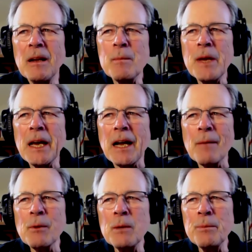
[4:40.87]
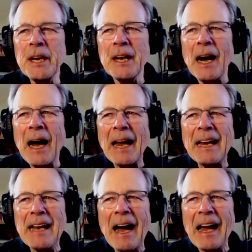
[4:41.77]
man, I'm going to be an
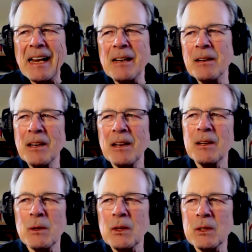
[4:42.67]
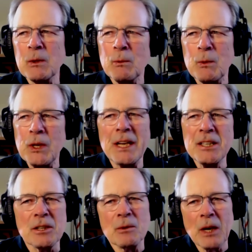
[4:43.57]
I-9
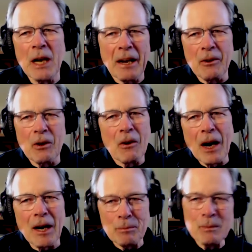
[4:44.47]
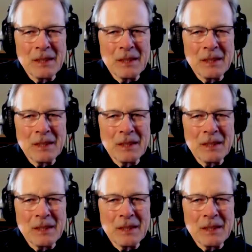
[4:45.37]
ninja when I grow up.